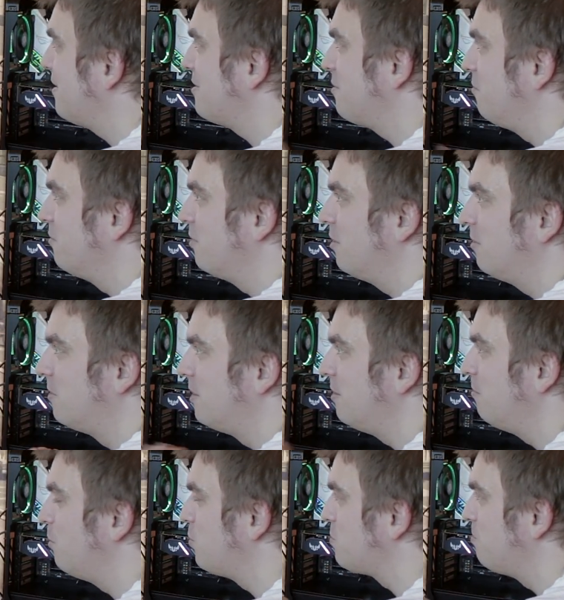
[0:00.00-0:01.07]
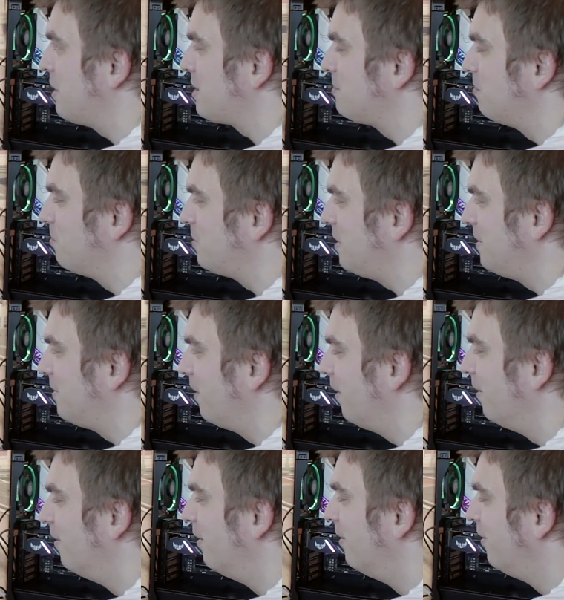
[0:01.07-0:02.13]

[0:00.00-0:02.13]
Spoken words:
is on the most maximum detail.